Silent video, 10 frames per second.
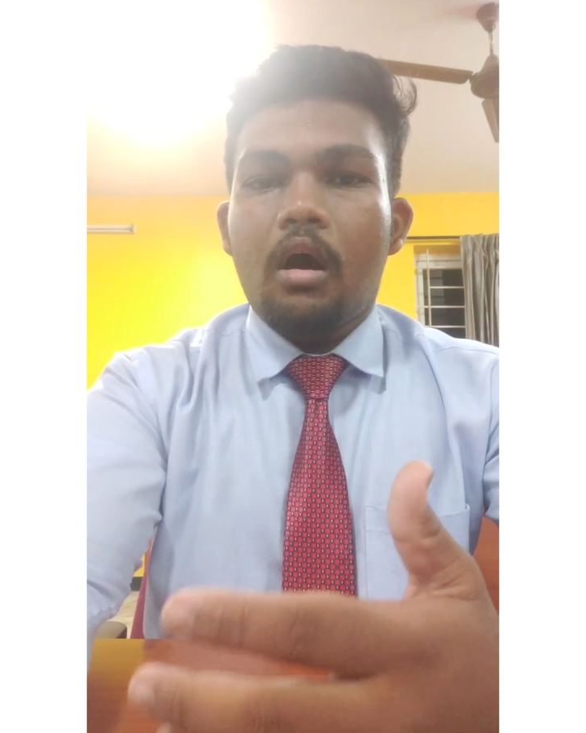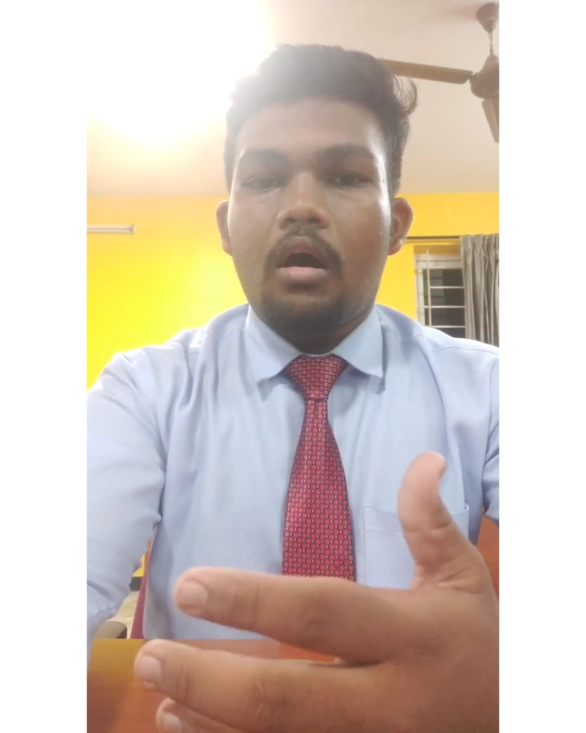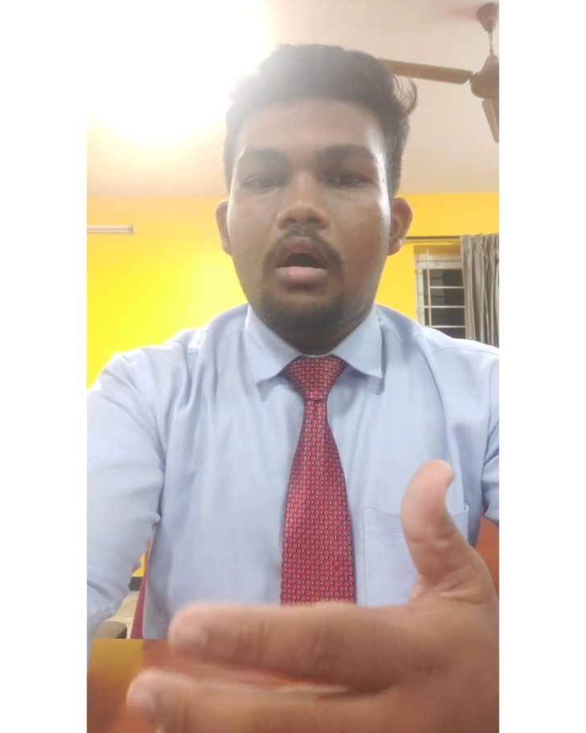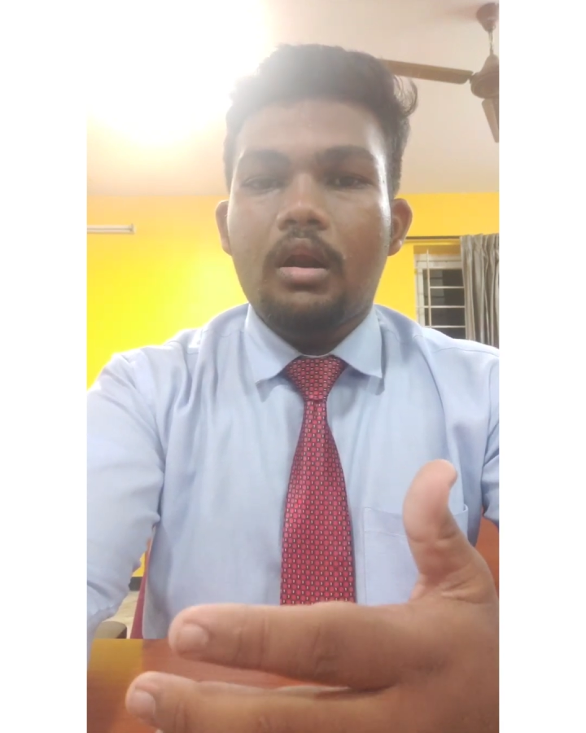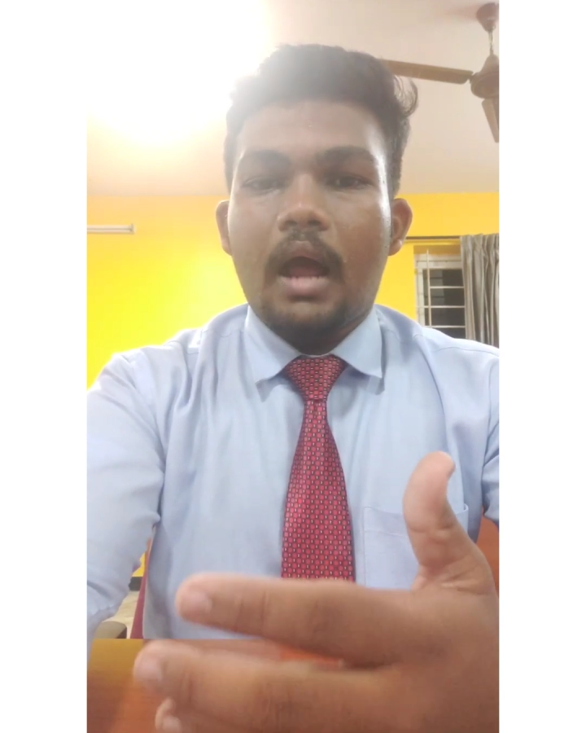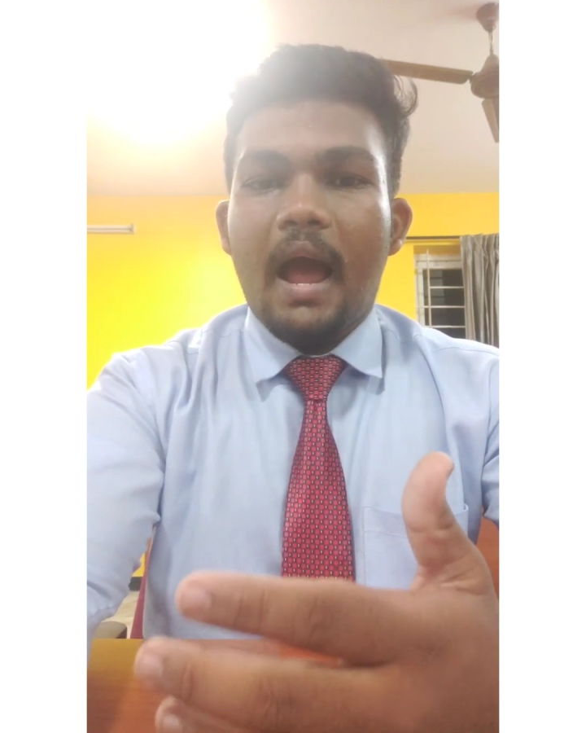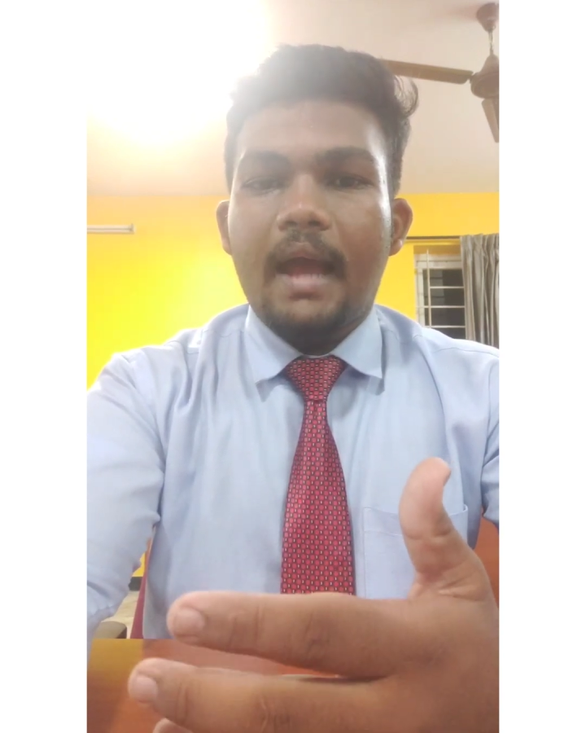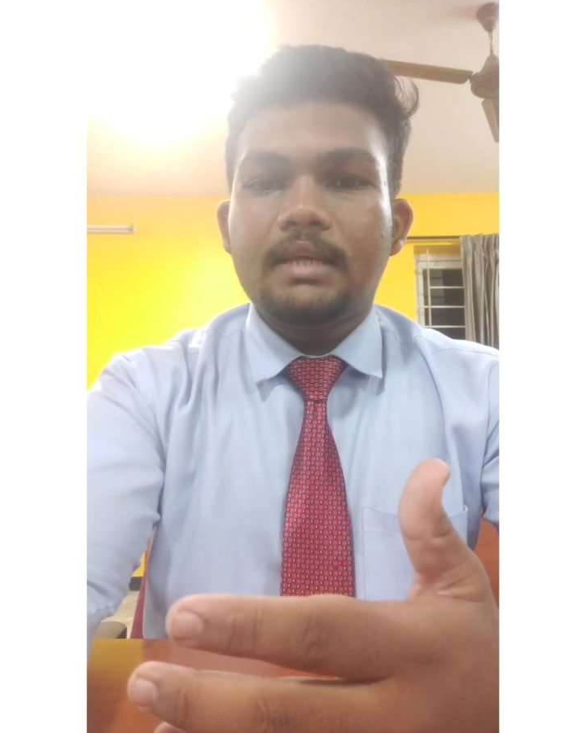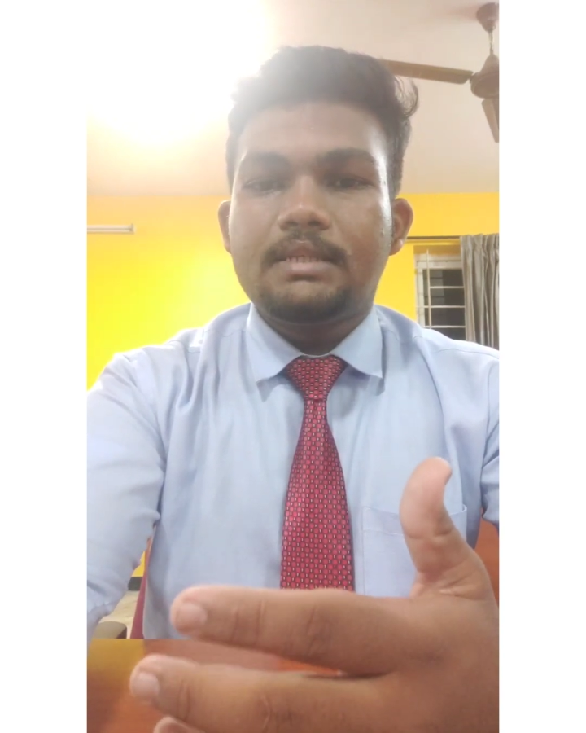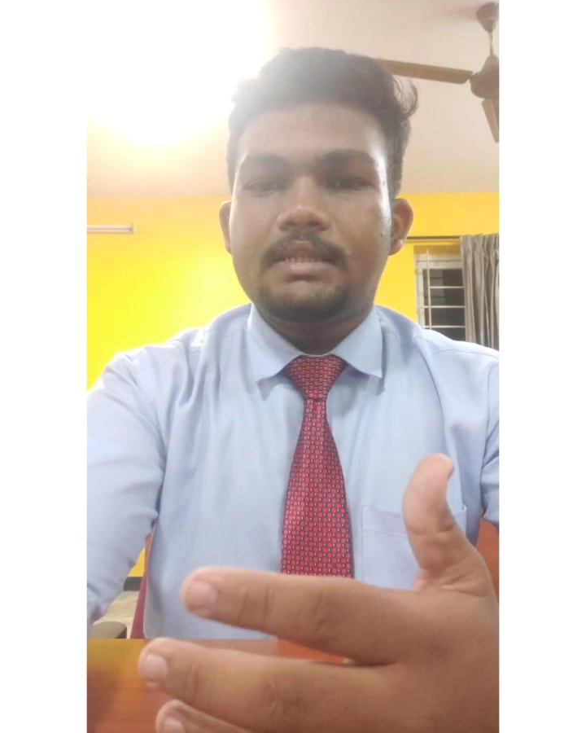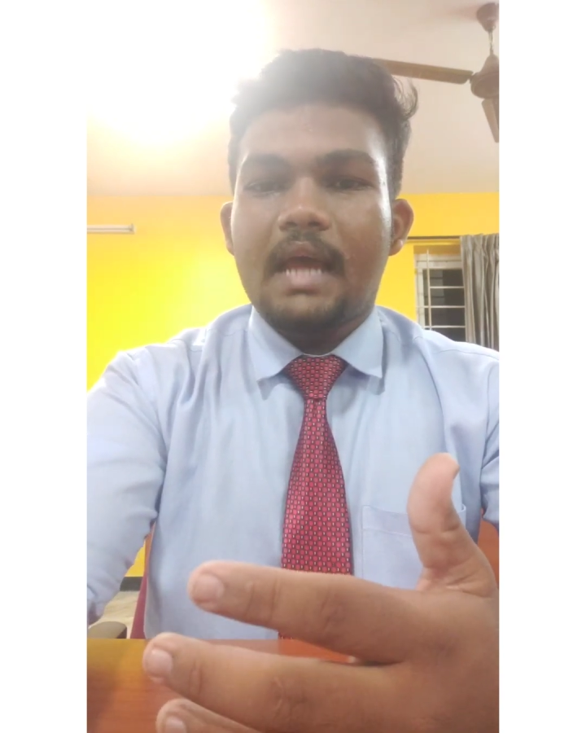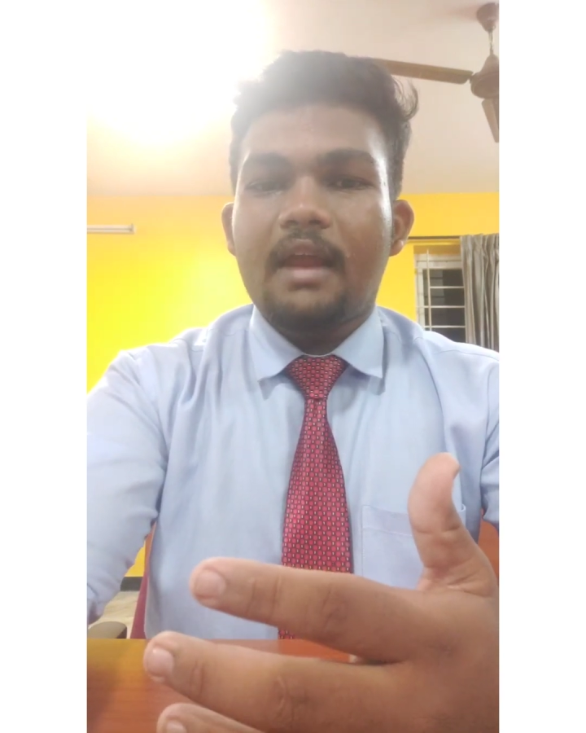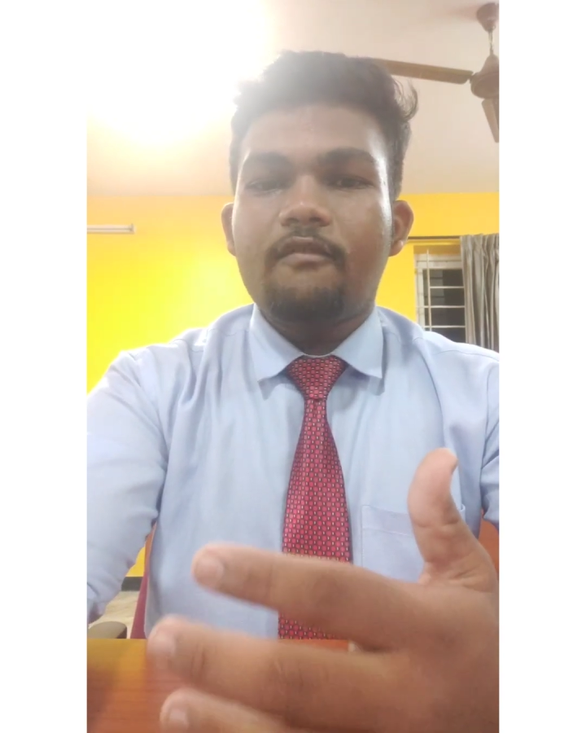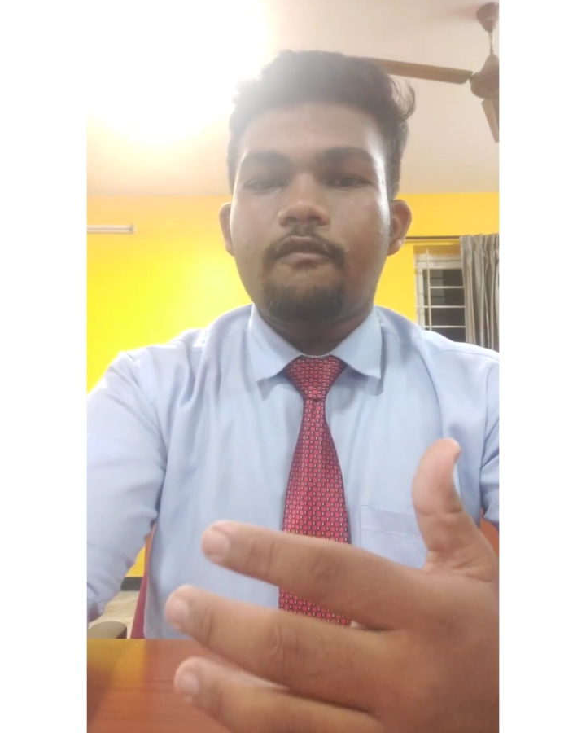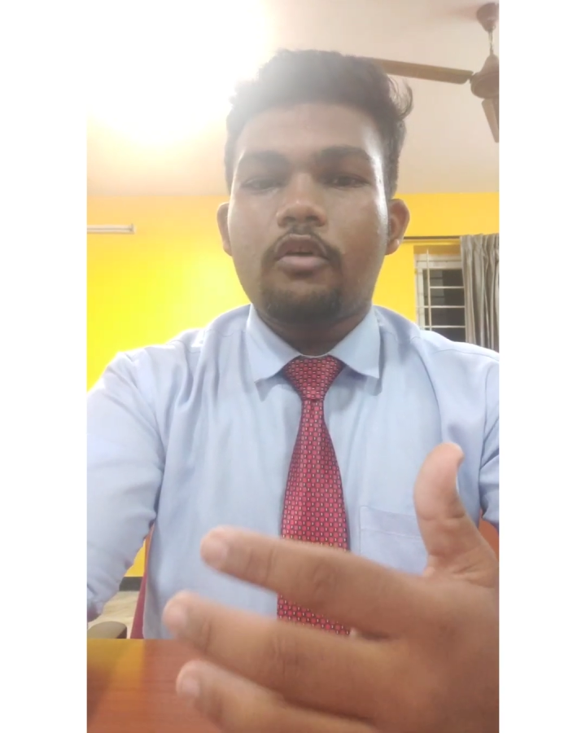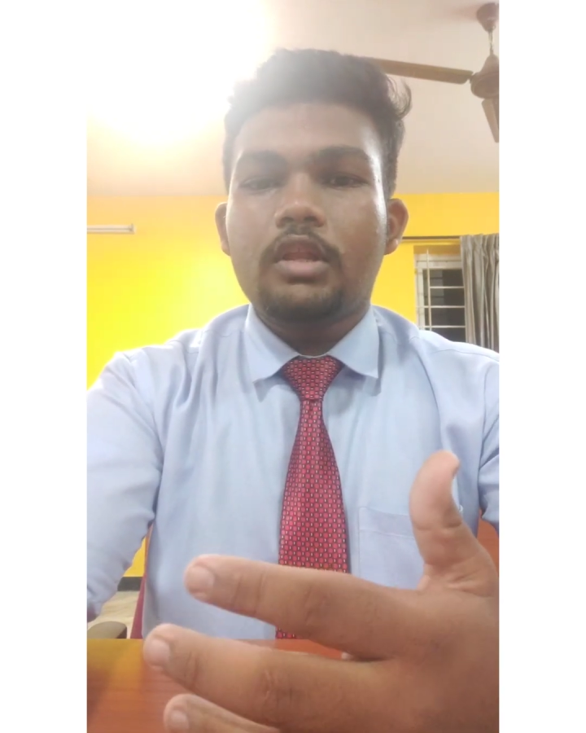Or I stand for